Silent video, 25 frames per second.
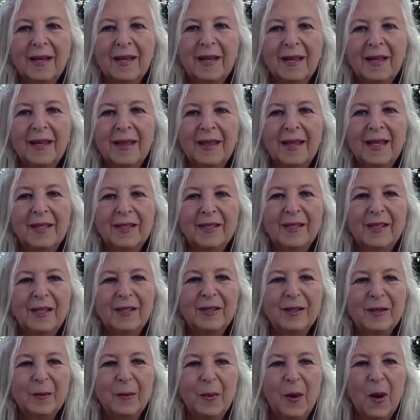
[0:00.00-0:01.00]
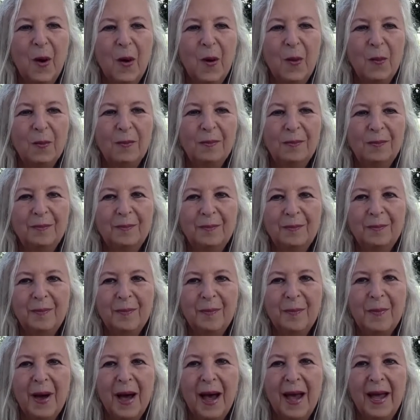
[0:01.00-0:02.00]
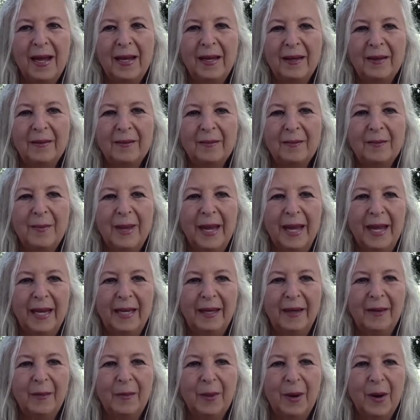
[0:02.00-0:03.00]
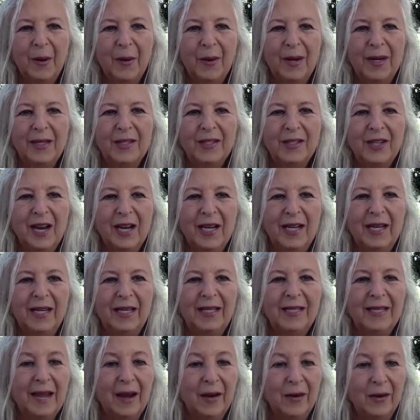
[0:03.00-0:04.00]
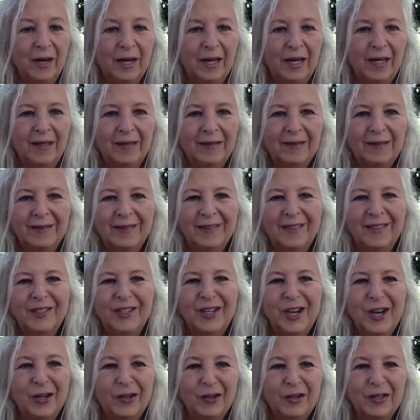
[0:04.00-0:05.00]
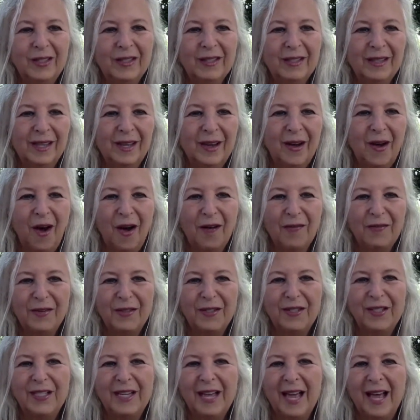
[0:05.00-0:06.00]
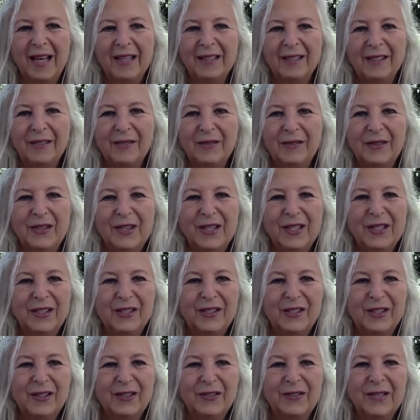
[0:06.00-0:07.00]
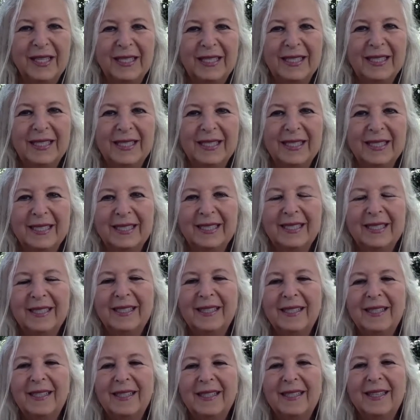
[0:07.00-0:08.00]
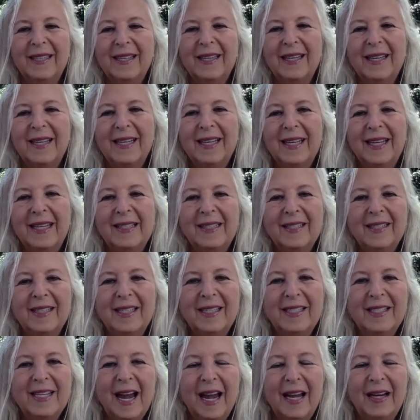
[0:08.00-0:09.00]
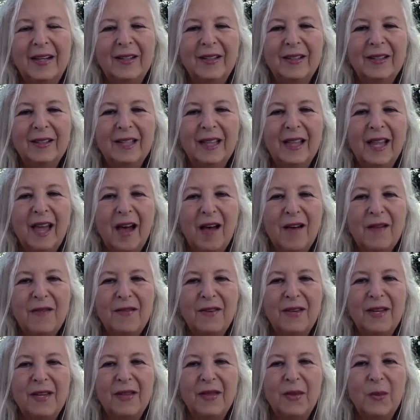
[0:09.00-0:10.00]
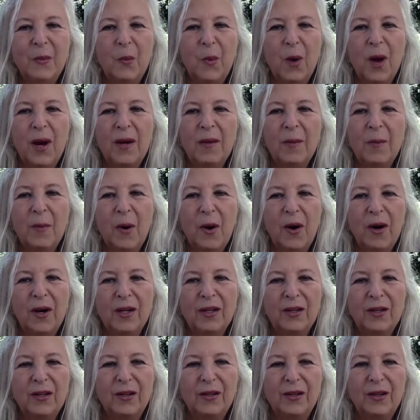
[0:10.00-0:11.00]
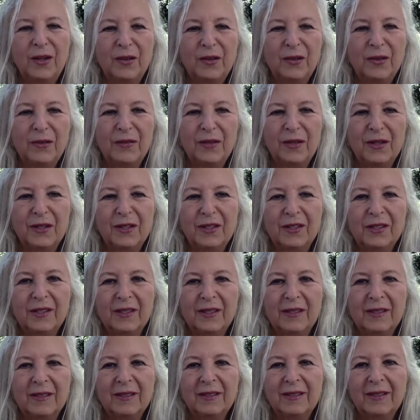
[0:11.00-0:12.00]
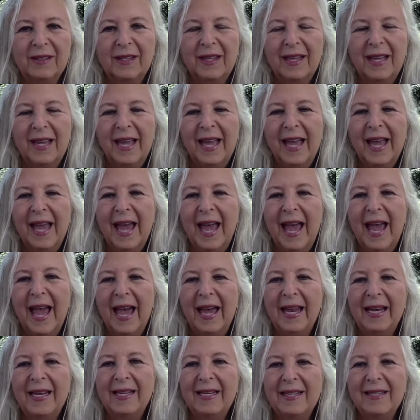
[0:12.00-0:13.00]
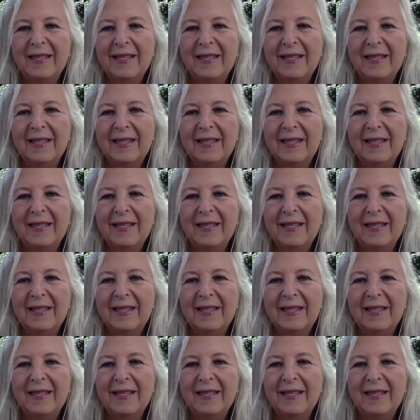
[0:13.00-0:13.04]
This is a poem by Maine poet Jenny Doughty, generously offered to us for this service. It's entitled Love in the One Particle Universe. And